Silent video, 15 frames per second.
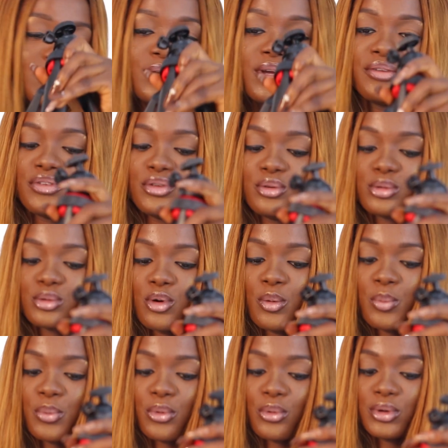so if you use
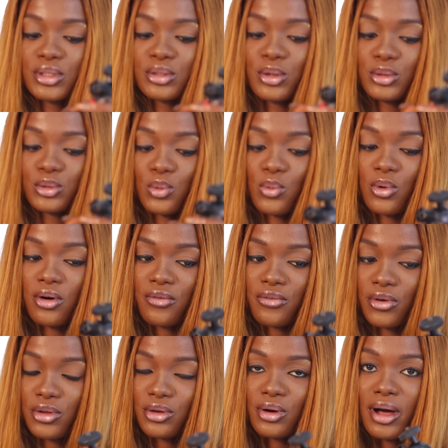GoPro, it's going to work
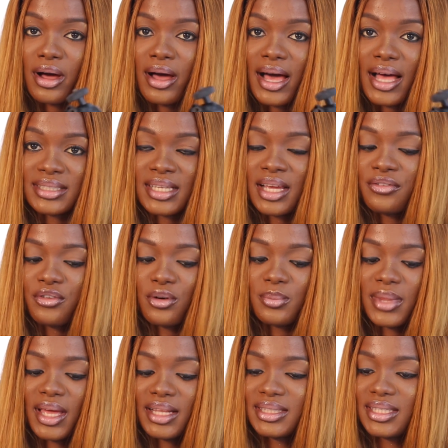for you. Aside from
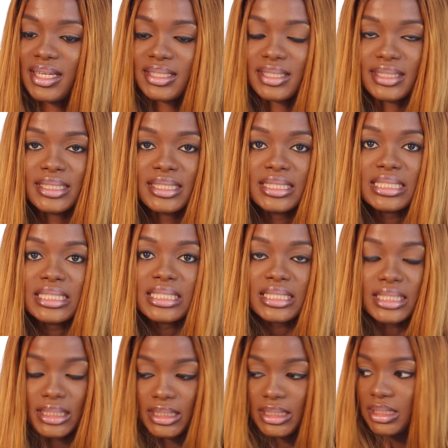that, then
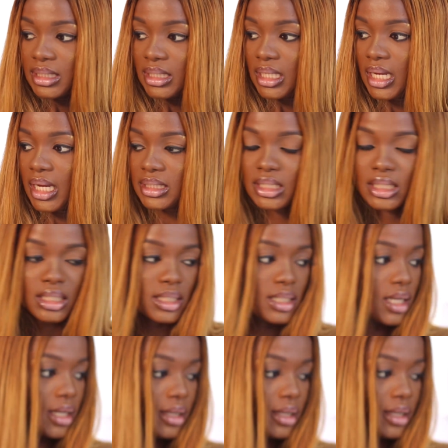I think